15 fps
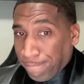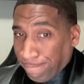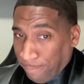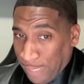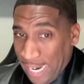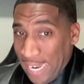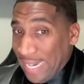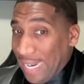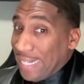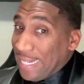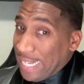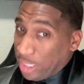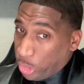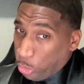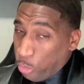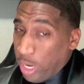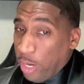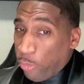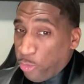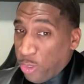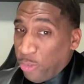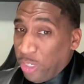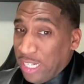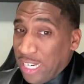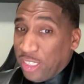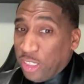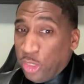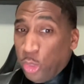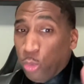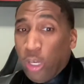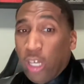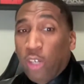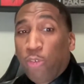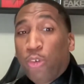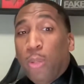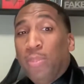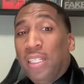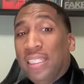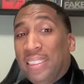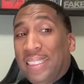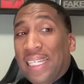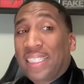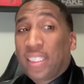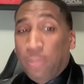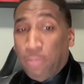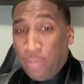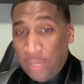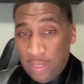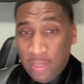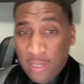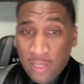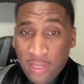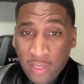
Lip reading: right? It ain't that you running from religion, you running from the discipline